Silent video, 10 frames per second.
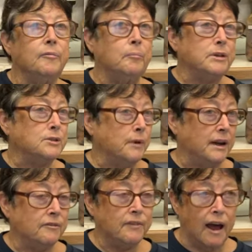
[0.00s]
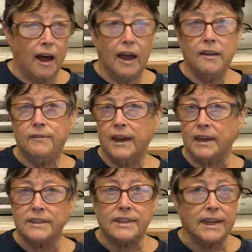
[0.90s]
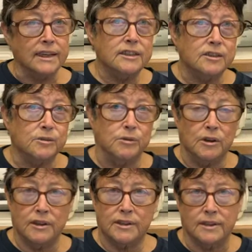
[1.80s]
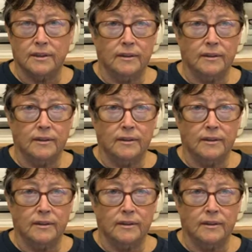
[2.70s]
between five and 10 schools,